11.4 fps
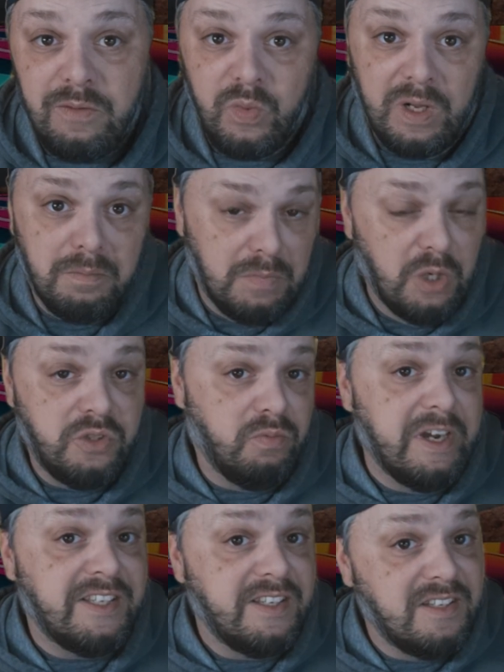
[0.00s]
well, most
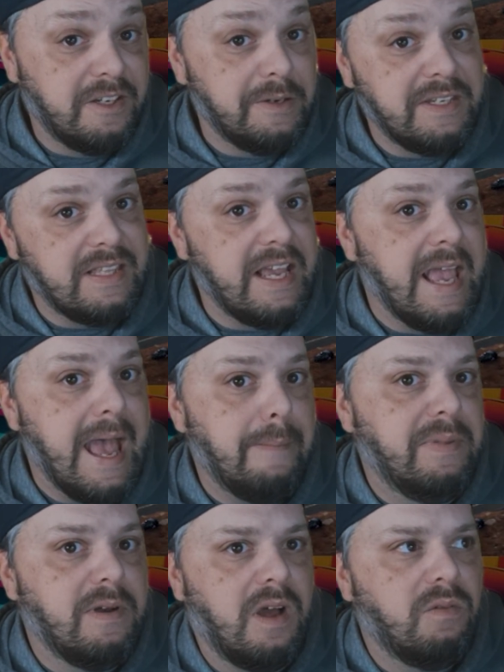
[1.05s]
racing series, they
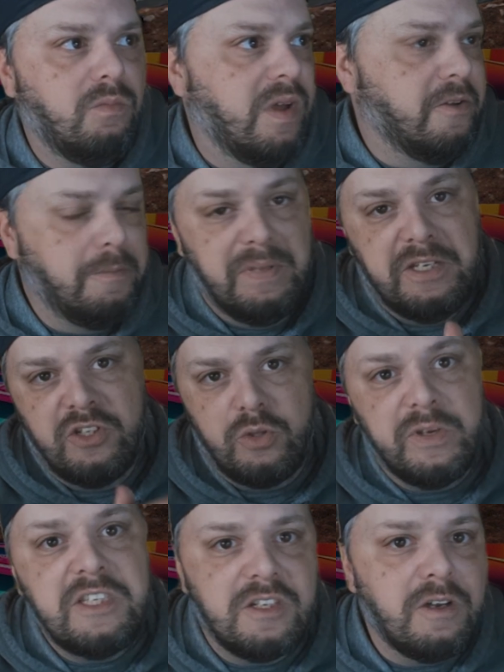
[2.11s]
happen on whether it be
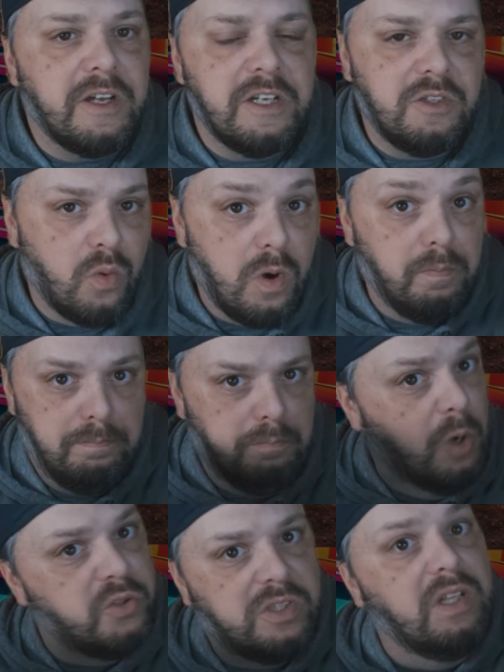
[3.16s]
street circuits or
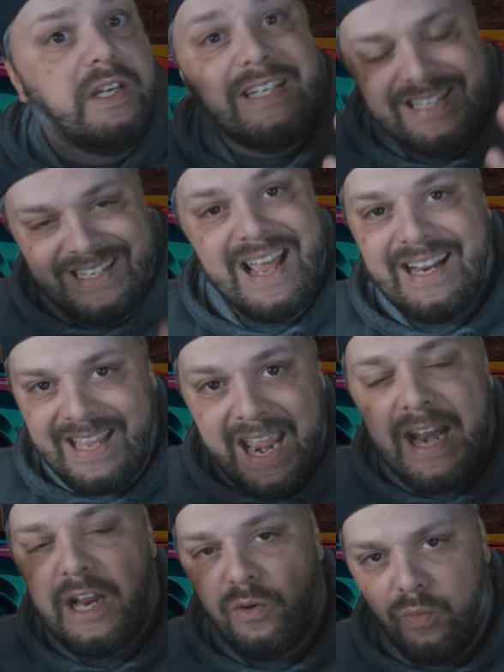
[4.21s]
mostly
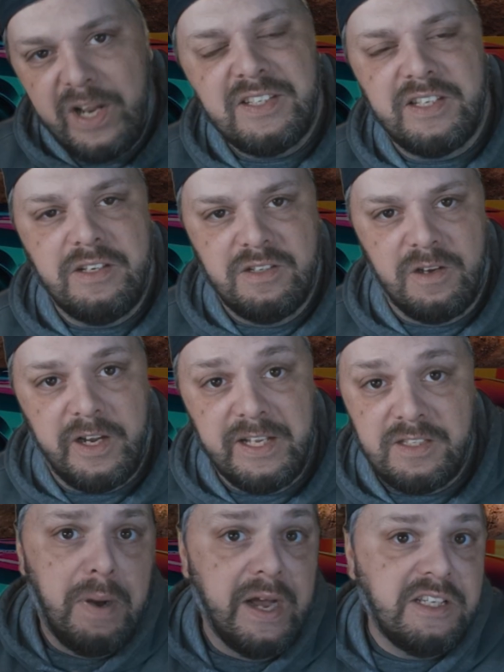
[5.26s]
dedicated racing
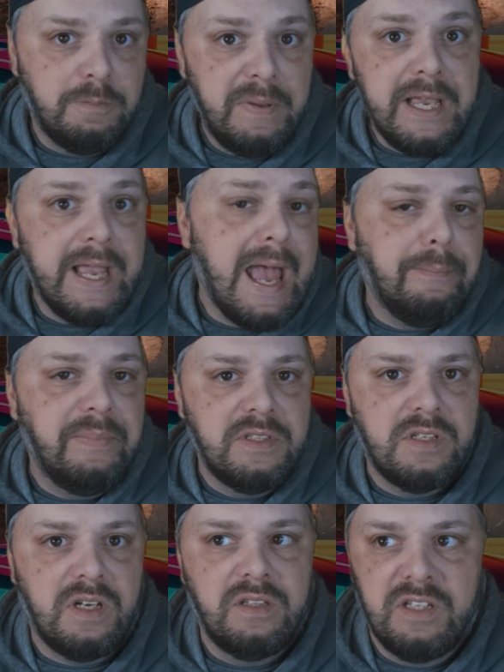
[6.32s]
circuits. Pikes Peak
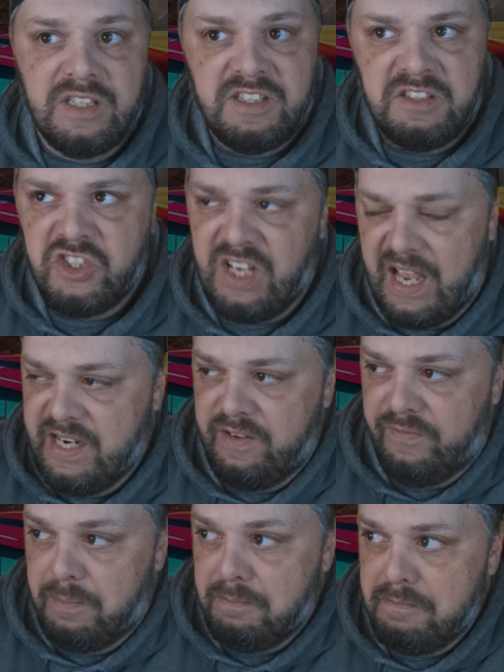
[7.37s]
happens on the side
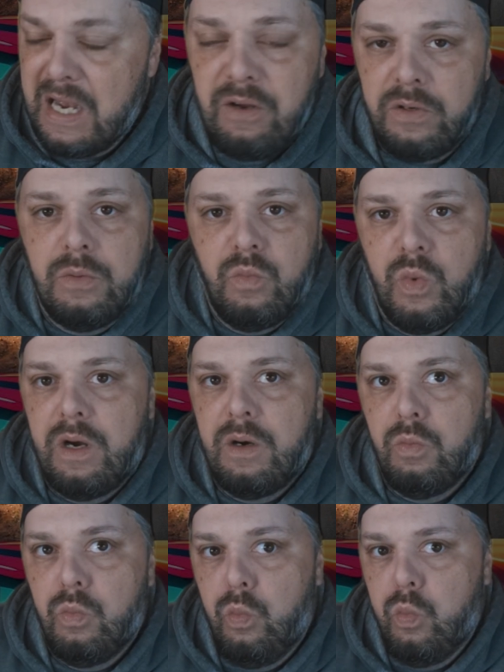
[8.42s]
of a mountain
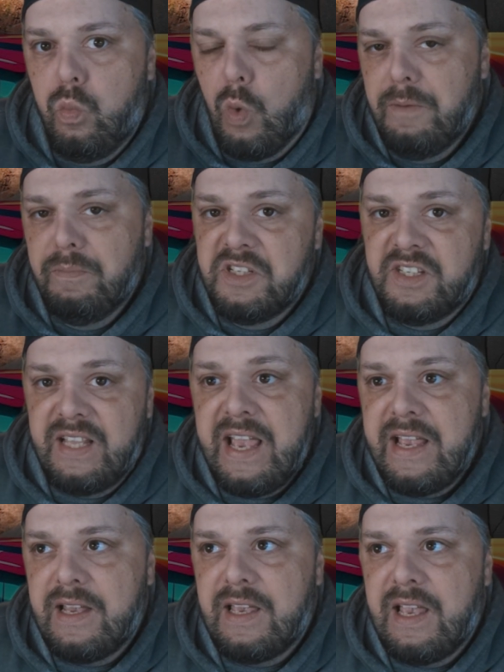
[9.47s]
where one
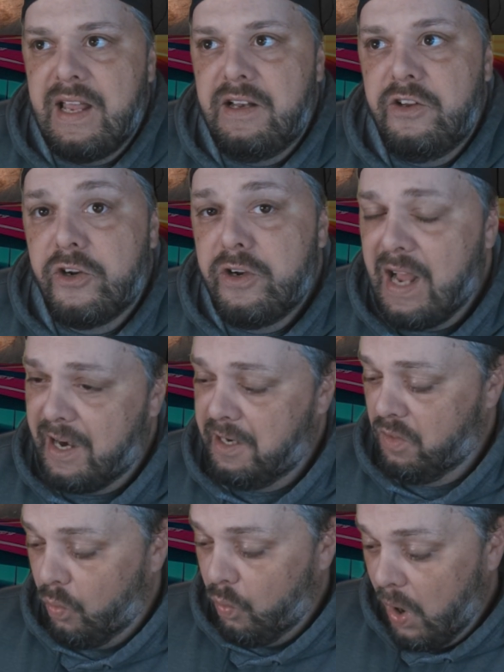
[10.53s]
mistake and you're not
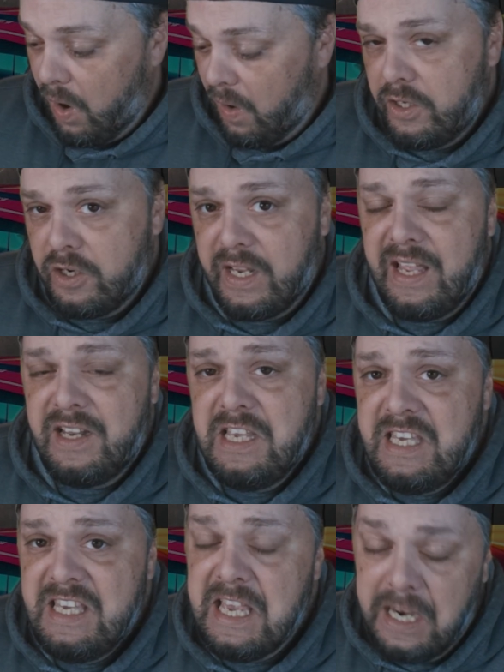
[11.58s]
in the wall, you're
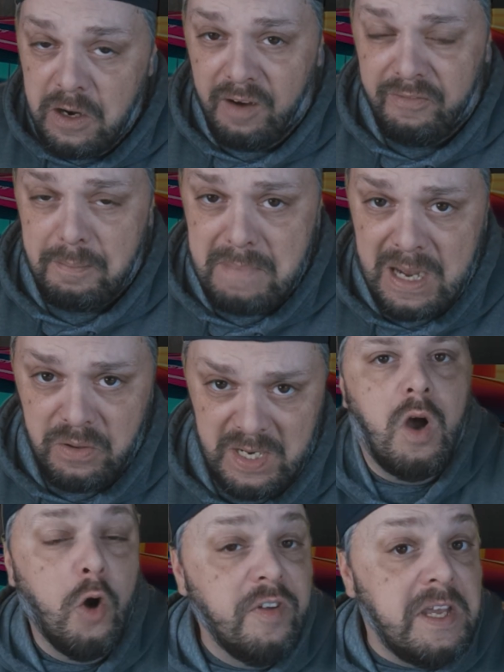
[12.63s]
getting yeeted off a
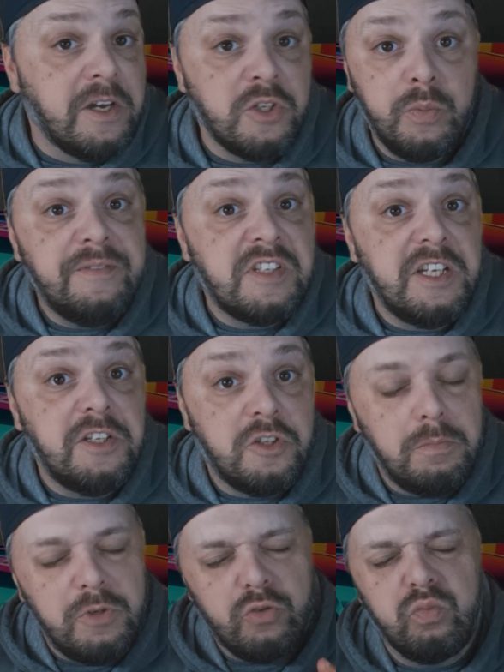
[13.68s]
mountain. Over the years, we've seen
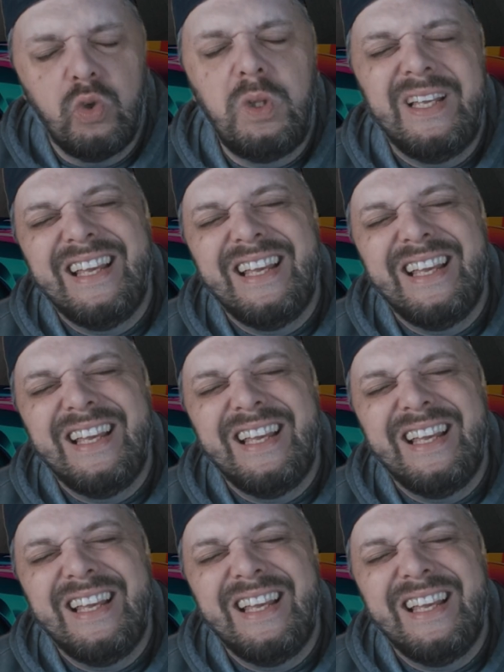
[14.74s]
some truly